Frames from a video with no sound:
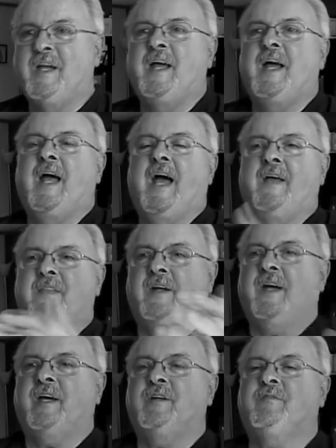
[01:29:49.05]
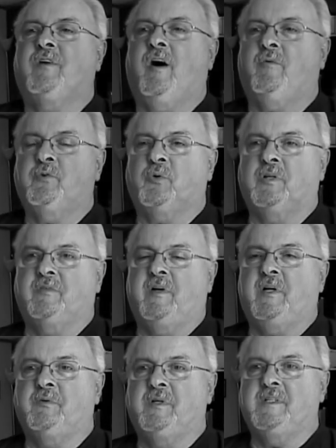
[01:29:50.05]
Right. And then I got involved with all the
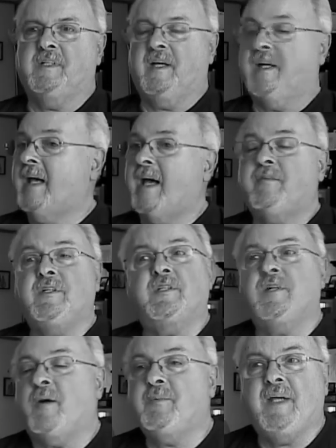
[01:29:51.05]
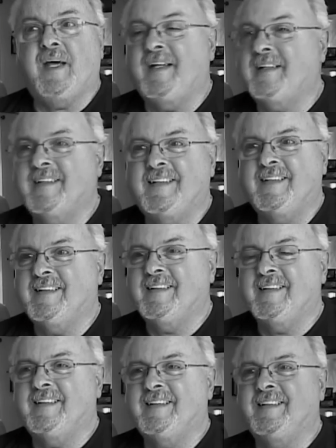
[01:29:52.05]
veterans, and I haven't stopped yet.
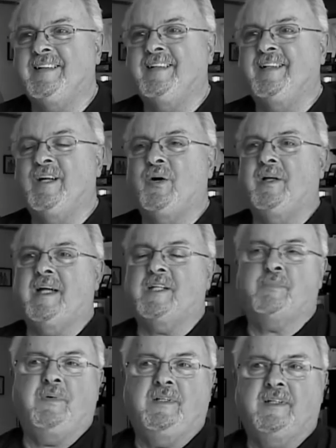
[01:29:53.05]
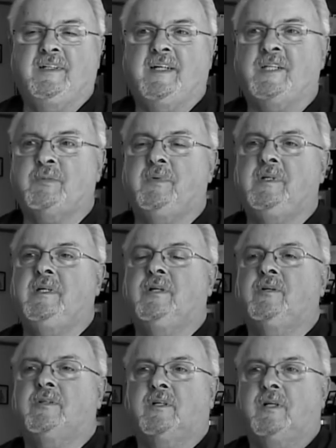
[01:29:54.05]
Yeah. yeah. You know, and that's well, been that's been
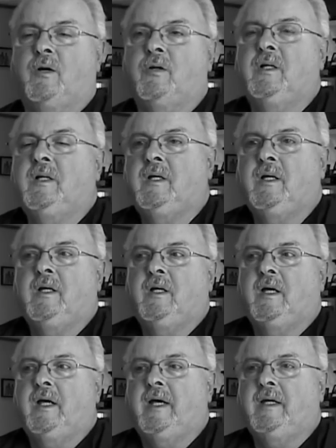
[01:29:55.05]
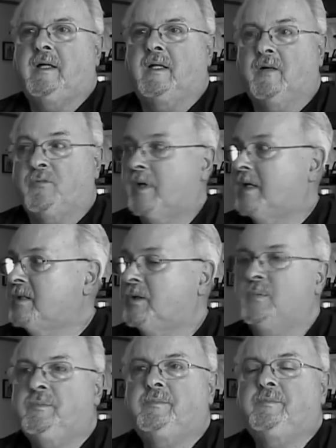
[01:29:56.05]
years ago. And I love what I
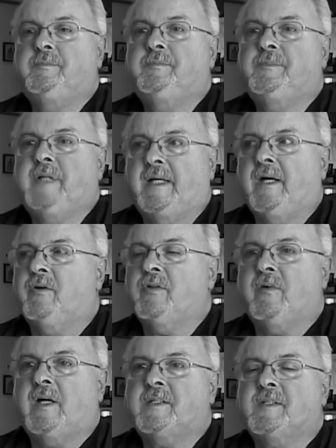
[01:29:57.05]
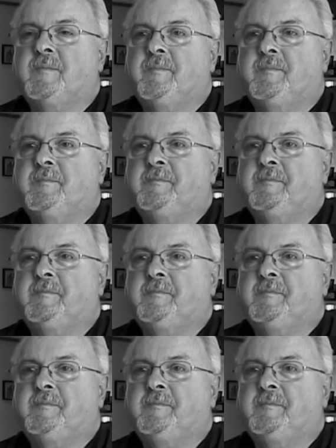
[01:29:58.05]
do. Take care of the vets.